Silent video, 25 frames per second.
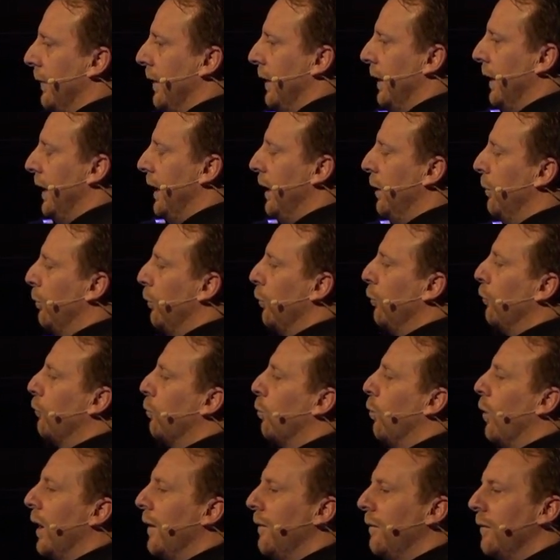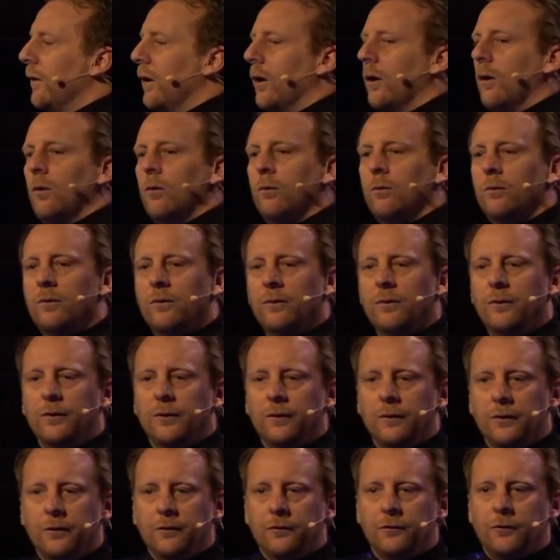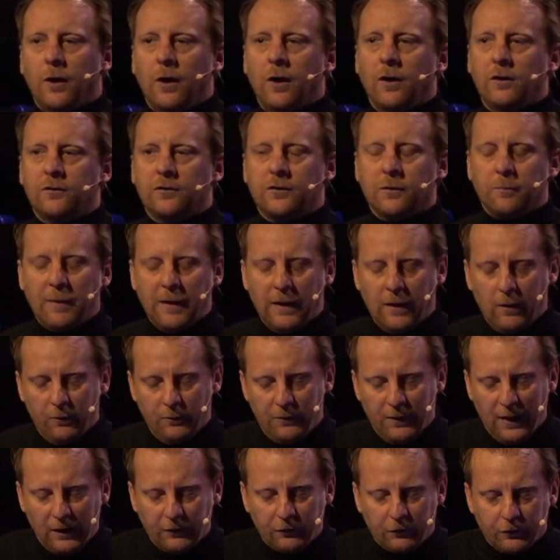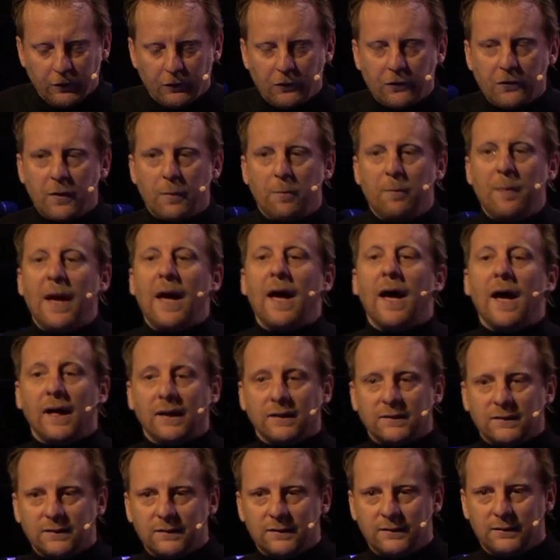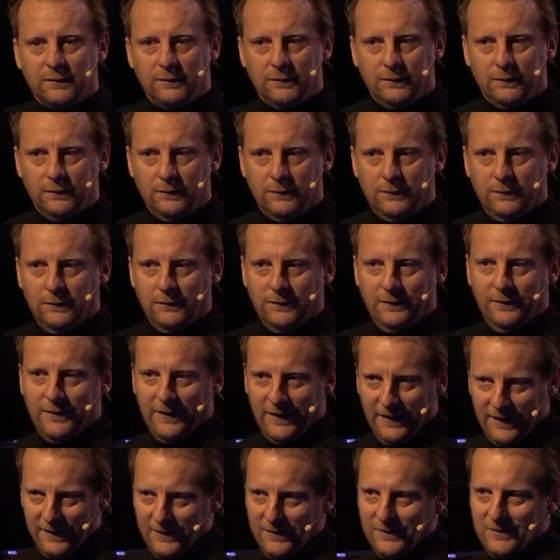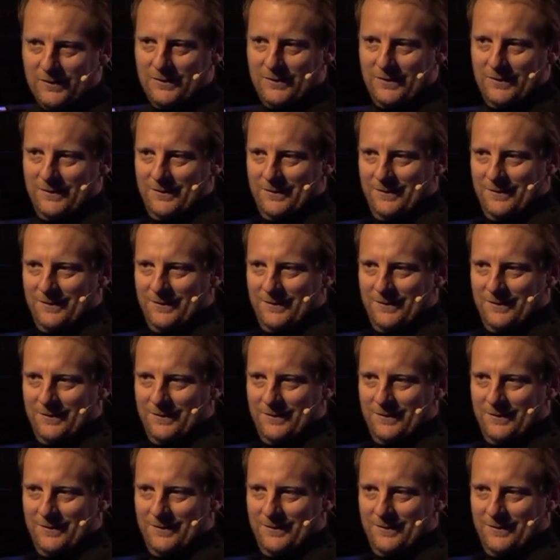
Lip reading: Hebrews 1, though, talks about not just the past days.